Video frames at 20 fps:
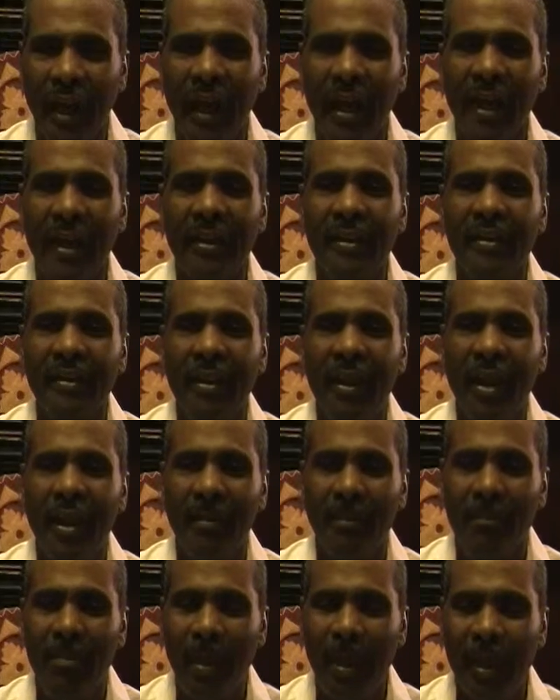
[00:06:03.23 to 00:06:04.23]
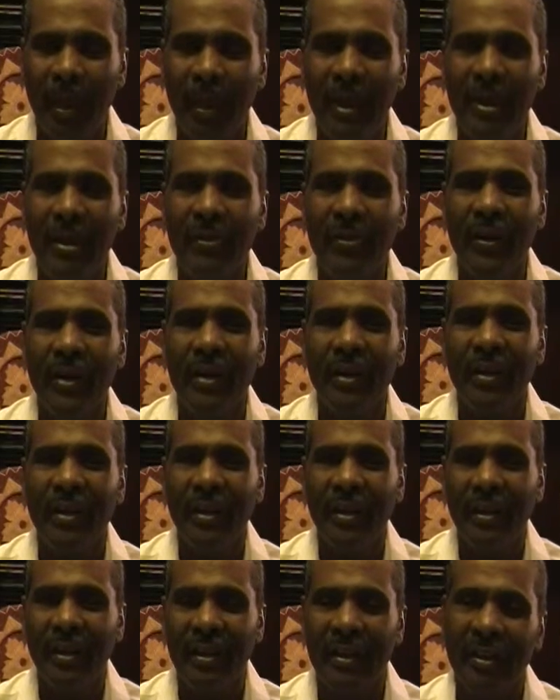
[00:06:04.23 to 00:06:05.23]
and believing
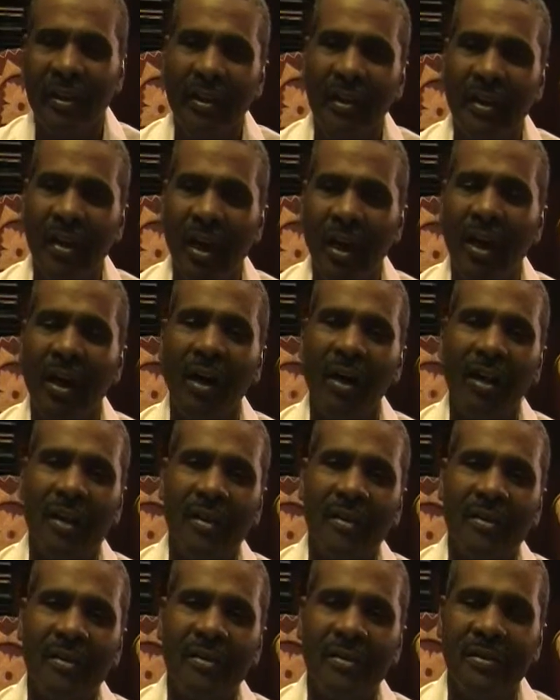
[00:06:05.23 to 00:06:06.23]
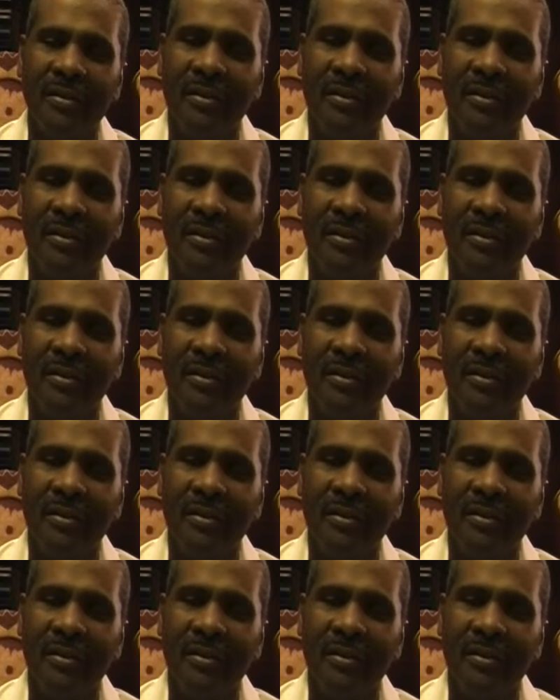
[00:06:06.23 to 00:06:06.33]
God.